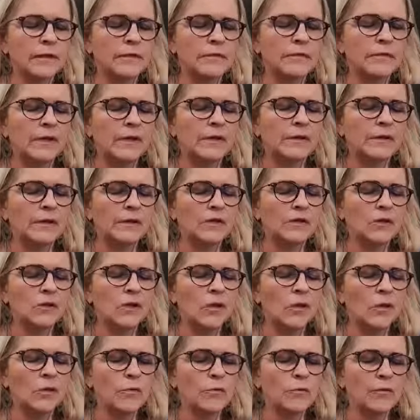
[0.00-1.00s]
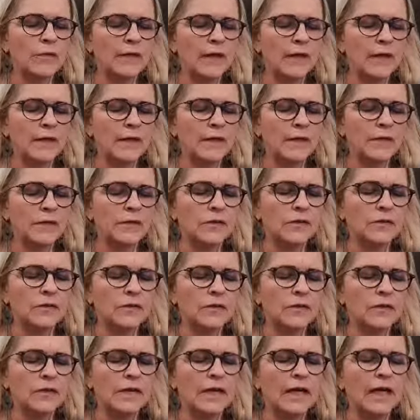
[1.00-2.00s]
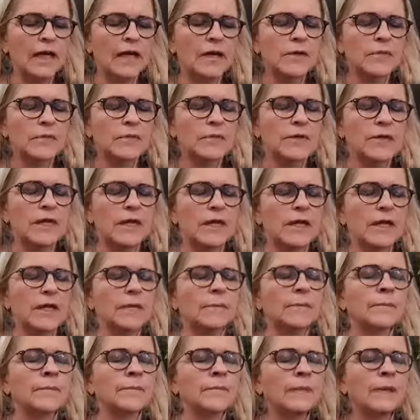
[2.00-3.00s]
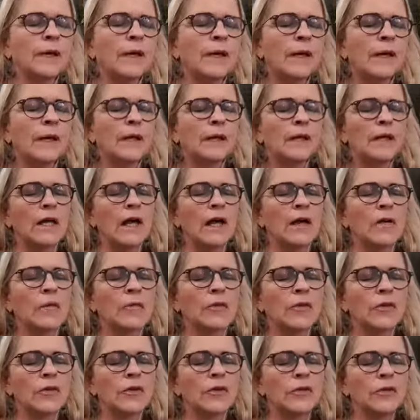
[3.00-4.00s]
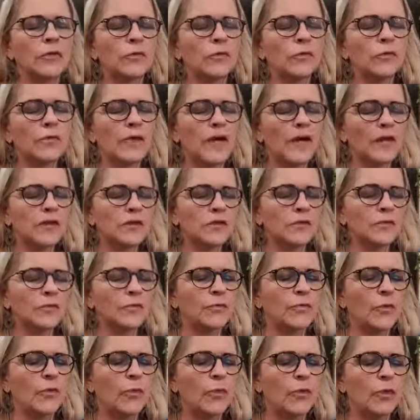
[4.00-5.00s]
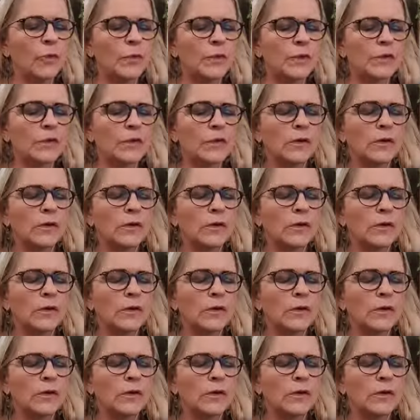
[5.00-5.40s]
When there is no fear, you're just carefree. Now I want you to fast forward